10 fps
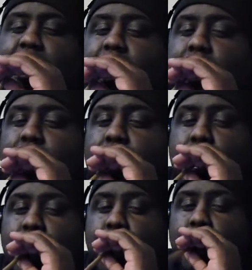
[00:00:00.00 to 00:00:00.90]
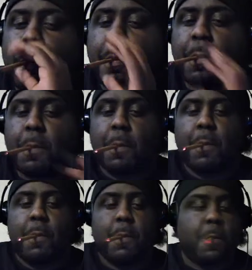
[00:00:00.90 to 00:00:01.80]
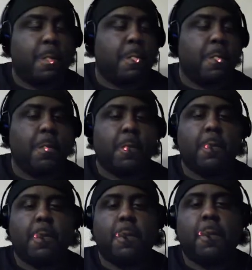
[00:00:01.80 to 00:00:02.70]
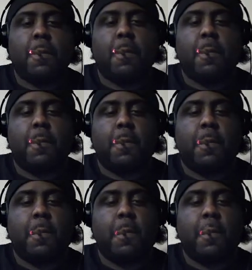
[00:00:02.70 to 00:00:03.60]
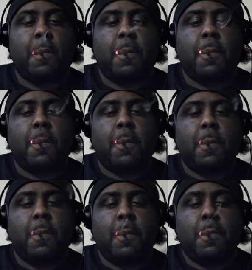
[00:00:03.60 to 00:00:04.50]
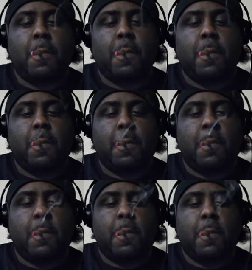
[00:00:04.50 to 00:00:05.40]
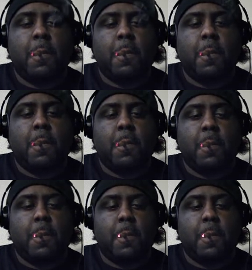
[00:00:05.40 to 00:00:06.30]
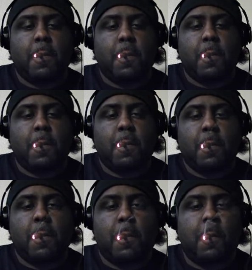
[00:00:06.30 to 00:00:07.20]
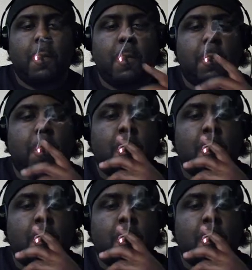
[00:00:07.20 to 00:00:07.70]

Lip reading: (no one is talking)